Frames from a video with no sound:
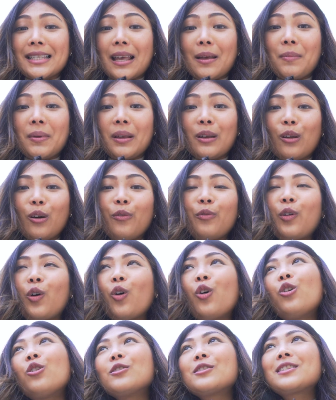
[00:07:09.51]
I mean, of
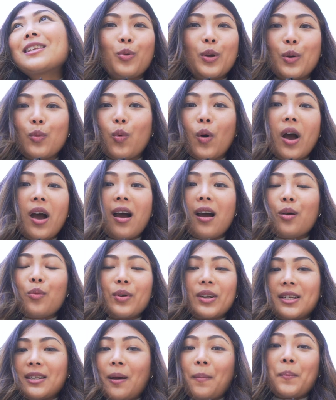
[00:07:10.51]
course we work
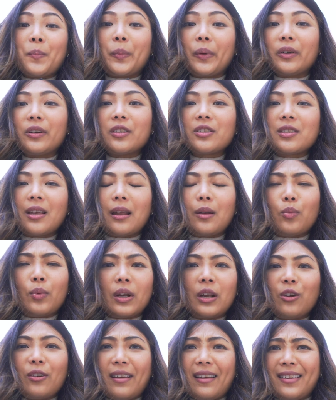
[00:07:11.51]
with numbers and we
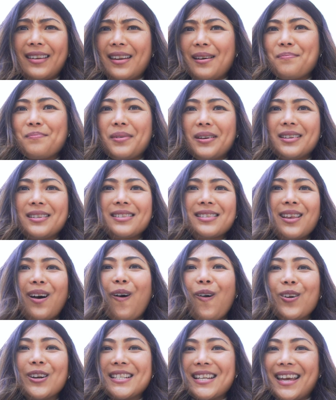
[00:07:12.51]
look at numbers
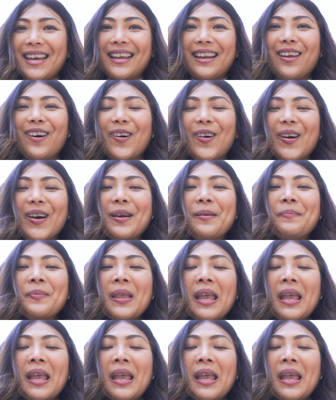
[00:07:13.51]
all day long,